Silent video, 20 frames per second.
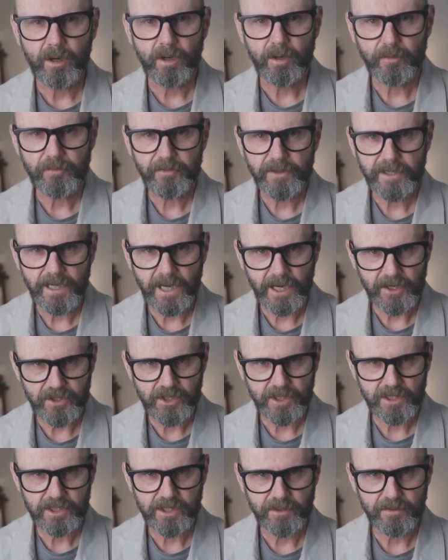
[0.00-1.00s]
of the
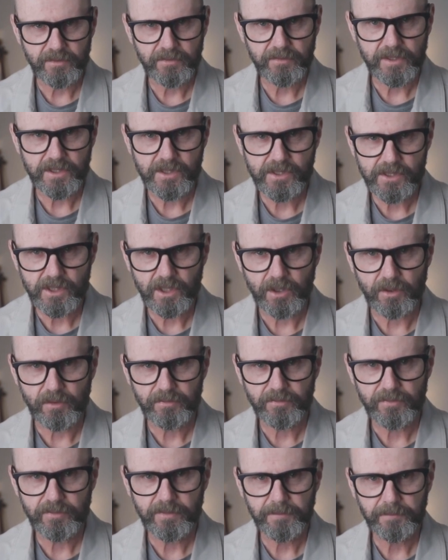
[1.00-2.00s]
adjective
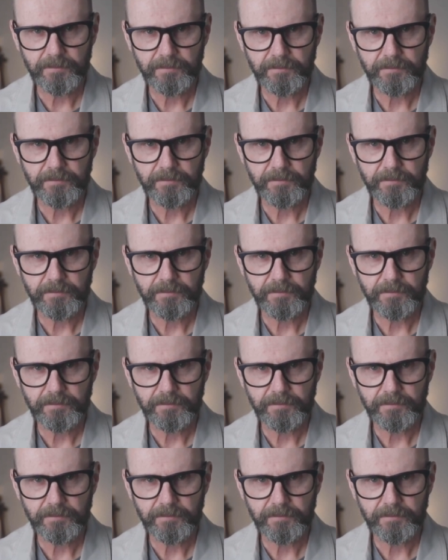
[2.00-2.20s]
itself.